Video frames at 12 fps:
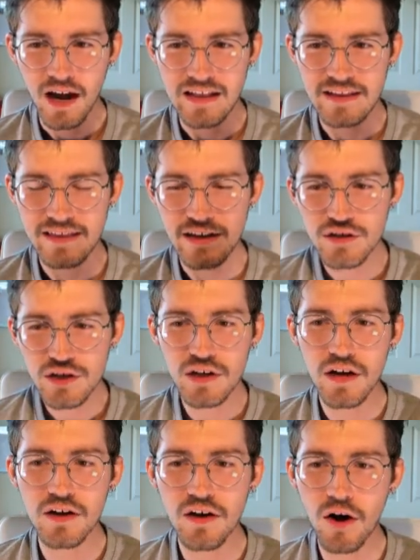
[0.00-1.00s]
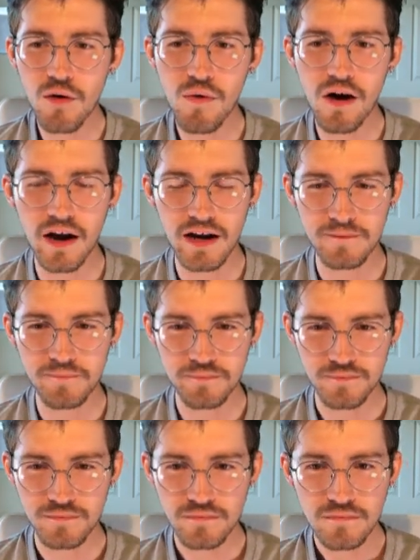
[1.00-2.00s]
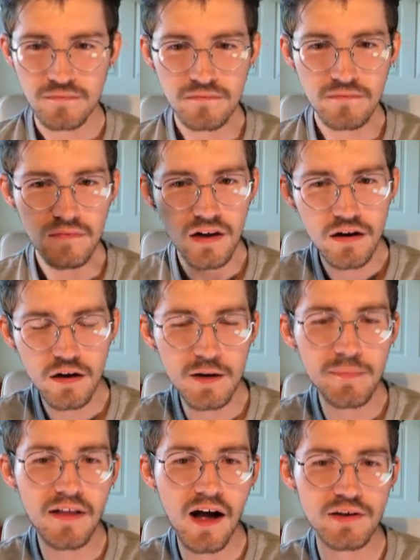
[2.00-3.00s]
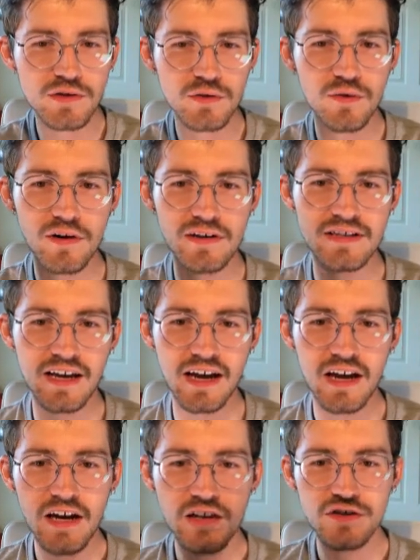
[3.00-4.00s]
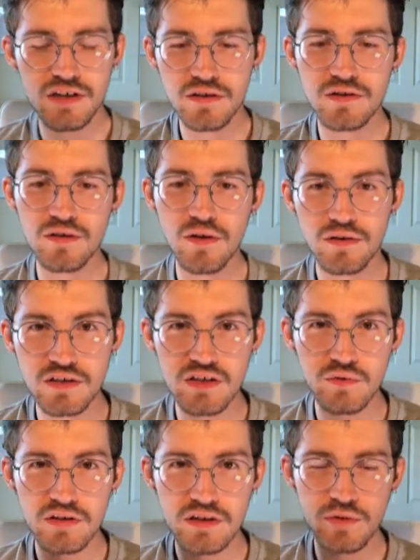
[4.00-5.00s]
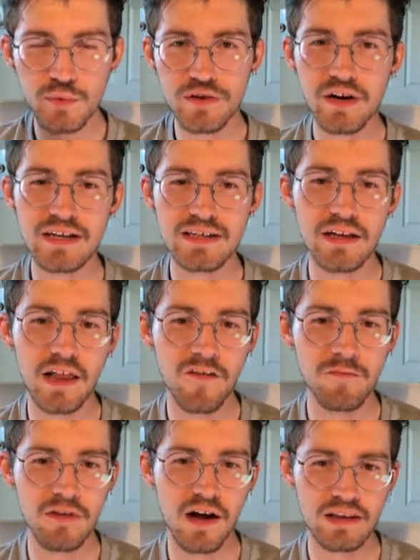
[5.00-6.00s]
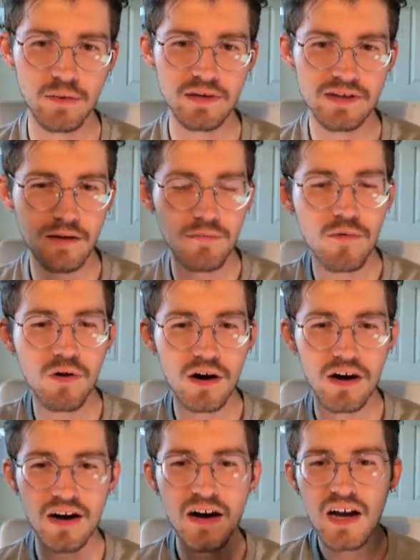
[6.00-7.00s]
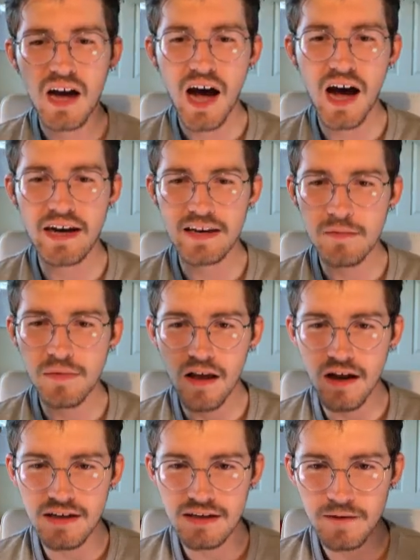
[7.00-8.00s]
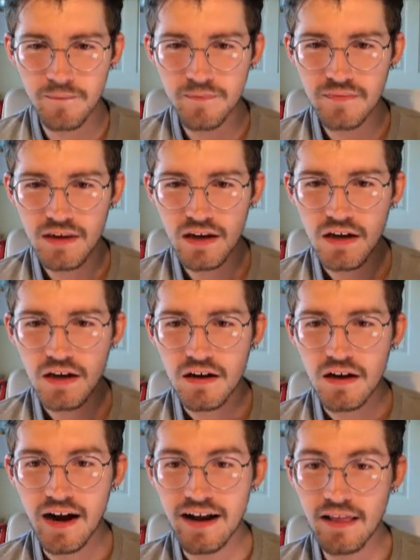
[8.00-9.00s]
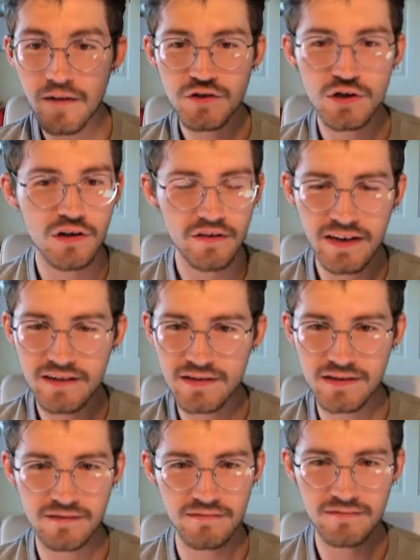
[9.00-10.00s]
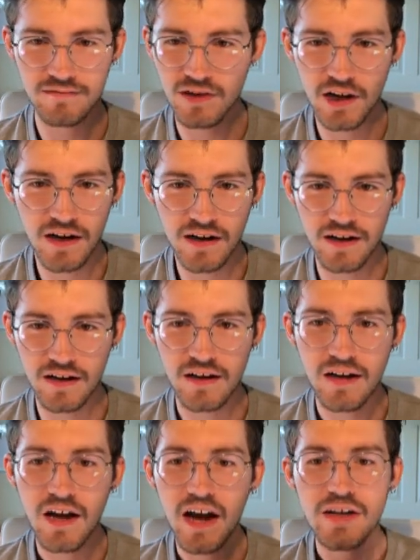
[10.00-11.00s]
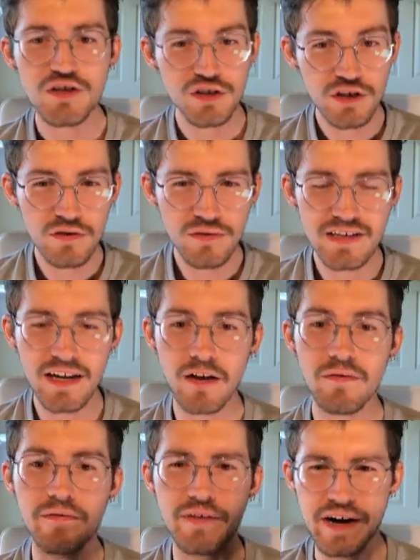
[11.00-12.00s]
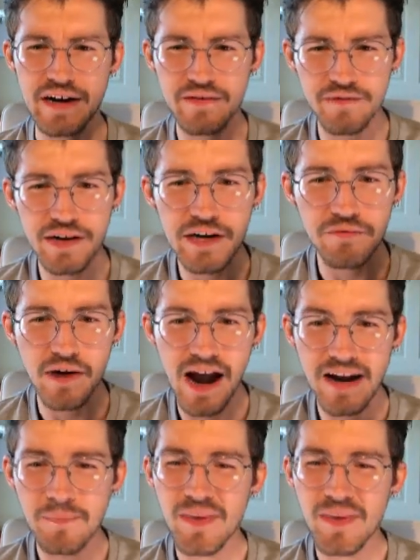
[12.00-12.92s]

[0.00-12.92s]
And then they took Gowon, her blonde, towards like Jinsoul's Sweet Crazy Love blonde that was like more honey blonde. I love Chori's look. Chu is like a very, very red,